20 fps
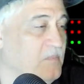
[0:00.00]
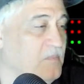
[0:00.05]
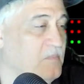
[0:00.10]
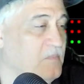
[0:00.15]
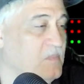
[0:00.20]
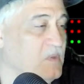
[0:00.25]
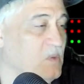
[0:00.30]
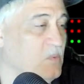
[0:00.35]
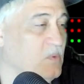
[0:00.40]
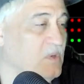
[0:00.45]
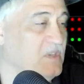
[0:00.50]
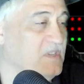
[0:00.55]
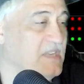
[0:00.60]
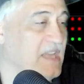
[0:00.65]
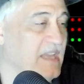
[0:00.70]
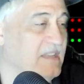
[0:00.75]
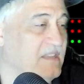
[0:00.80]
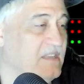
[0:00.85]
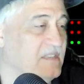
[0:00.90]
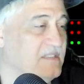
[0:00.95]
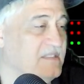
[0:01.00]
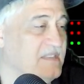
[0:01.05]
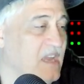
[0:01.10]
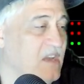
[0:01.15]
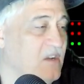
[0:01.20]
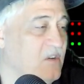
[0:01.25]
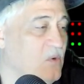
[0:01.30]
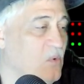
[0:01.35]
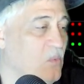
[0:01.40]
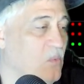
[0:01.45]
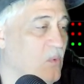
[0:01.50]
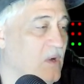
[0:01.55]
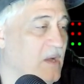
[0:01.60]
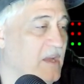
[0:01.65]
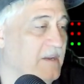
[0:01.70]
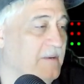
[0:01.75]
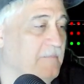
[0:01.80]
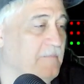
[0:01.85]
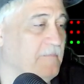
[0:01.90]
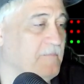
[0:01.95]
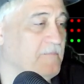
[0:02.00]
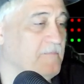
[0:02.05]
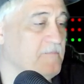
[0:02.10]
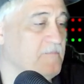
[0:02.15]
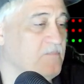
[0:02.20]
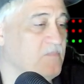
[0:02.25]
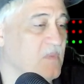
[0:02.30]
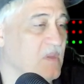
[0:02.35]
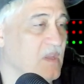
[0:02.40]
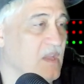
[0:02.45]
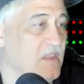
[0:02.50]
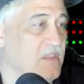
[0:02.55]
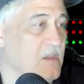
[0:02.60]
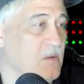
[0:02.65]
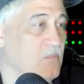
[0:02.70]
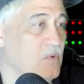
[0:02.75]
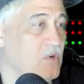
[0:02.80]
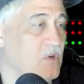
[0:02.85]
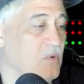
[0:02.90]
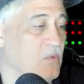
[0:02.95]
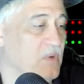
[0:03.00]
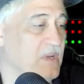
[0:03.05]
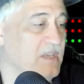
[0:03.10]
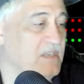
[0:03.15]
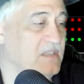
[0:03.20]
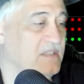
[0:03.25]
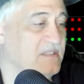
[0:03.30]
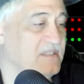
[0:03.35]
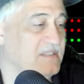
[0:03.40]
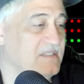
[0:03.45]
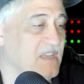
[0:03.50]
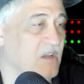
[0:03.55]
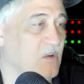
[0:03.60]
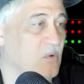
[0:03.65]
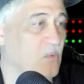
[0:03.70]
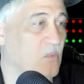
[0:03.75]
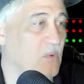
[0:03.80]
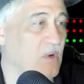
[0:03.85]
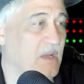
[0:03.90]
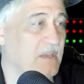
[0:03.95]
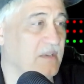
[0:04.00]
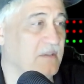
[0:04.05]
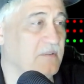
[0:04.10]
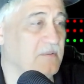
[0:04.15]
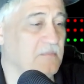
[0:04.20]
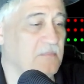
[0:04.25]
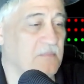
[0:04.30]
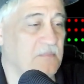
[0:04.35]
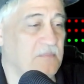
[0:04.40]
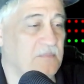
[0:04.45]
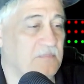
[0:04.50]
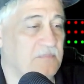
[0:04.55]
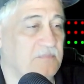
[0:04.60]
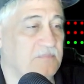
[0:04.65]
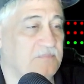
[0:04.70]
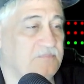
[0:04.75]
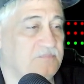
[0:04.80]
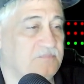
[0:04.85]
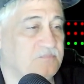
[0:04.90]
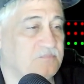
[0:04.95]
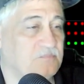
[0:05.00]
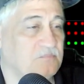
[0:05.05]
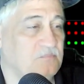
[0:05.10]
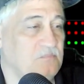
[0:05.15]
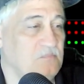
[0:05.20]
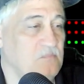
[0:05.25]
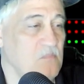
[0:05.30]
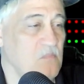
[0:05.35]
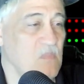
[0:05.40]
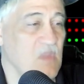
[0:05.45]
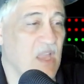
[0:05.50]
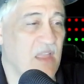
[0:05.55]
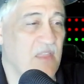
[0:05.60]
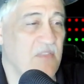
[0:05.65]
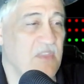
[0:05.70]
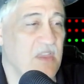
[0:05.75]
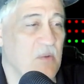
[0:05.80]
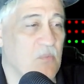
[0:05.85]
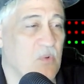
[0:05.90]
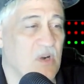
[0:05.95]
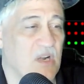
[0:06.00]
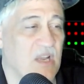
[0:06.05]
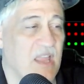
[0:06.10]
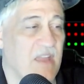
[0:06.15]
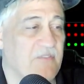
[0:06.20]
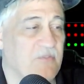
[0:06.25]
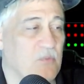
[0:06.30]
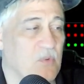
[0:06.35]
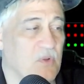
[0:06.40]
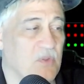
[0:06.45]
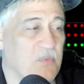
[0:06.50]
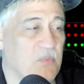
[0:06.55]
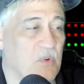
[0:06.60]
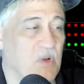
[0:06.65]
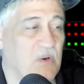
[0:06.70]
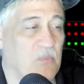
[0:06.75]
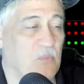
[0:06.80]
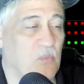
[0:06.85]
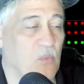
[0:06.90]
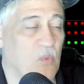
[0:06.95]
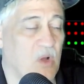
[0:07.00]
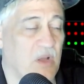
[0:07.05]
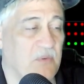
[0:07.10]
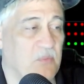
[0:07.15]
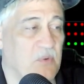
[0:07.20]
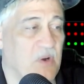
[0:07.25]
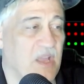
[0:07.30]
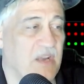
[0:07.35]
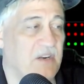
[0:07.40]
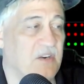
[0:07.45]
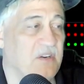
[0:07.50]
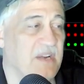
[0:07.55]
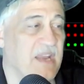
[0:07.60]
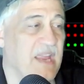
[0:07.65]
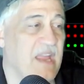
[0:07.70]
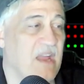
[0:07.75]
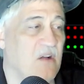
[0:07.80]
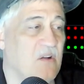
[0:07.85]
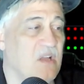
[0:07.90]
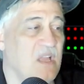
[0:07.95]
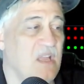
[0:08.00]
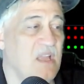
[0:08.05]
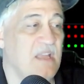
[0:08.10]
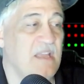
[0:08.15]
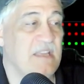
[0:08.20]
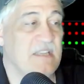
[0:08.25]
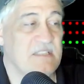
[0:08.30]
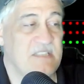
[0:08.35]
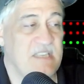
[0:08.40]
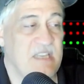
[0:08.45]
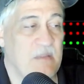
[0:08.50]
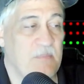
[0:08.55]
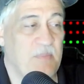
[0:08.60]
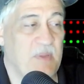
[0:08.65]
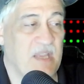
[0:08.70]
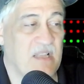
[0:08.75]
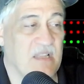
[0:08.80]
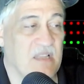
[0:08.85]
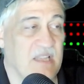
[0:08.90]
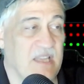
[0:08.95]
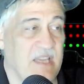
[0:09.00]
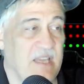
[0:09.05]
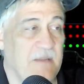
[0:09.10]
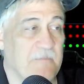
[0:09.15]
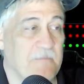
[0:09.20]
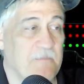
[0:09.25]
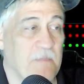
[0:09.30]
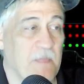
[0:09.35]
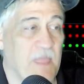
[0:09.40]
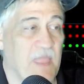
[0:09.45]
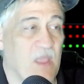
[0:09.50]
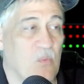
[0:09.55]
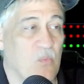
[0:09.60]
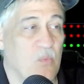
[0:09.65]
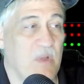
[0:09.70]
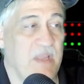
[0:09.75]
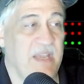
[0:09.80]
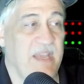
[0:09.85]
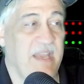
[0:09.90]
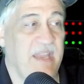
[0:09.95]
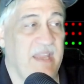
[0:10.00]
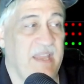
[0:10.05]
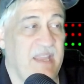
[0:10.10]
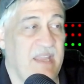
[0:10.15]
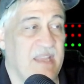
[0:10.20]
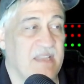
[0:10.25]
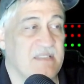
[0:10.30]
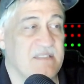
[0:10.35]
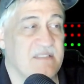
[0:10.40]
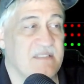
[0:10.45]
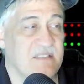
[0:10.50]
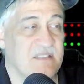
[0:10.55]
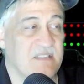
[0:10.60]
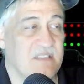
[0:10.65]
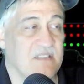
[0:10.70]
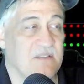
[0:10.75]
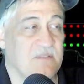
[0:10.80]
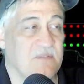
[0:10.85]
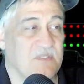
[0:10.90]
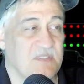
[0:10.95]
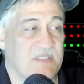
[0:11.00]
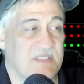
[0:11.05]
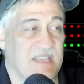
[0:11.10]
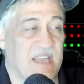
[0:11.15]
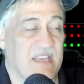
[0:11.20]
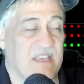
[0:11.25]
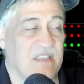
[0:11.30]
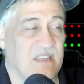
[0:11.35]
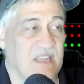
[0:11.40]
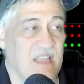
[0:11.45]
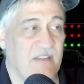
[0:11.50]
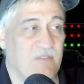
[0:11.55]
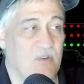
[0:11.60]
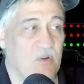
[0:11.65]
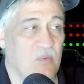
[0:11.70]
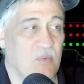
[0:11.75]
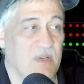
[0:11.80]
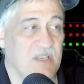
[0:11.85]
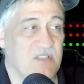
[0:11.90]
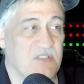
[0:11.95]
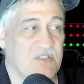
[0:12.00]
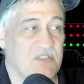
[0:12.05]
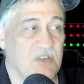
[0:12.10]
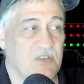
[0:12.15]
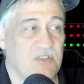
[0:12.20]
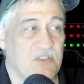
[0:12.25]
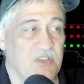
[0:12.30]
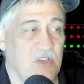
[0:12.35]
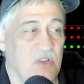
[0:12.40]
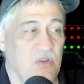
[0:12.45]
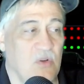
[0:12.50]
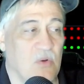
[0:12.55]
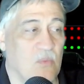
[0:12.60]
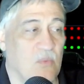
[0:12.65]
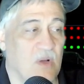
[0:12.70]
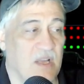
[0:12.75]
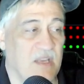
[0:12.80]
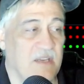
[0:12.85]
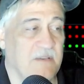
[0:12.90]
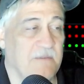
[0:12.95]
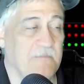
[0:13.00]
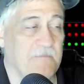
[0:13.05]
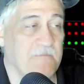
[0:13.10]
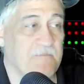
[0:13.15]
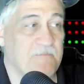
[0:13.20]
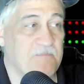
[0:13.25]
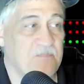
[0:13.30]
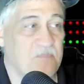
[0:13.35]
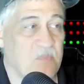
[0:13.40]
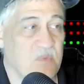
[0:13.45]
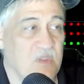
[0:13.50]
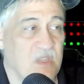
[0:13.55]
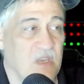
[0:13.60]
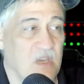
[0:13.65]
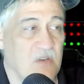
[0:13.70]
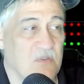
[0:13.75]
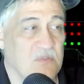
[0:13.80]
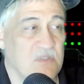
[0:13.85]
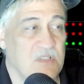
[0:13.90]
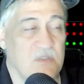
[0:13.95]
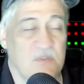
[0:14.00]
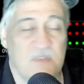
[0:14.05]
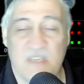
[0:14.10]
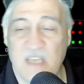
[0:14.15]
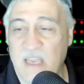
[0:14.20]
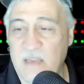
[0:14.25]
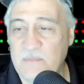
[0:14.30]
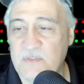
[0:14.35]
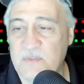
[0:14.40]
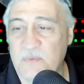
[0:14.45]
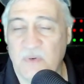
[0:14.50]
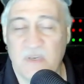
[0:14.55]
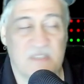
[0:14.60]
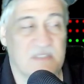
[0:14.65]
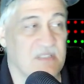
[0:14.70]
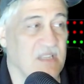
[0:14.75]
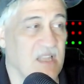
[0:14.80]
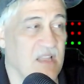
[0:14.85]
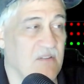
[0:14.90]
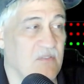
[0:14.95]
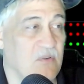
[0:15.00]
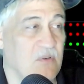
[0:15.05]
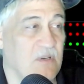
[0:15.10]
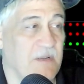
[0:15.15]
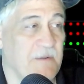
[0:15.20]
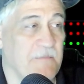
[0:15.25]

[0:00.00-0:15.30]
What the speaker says: So we'll take this down to 1, and then we're going to sell 1, and then we're left with one runner. Now, typically, when it hits the second level, which is our 2-to-1, 2 times risk level,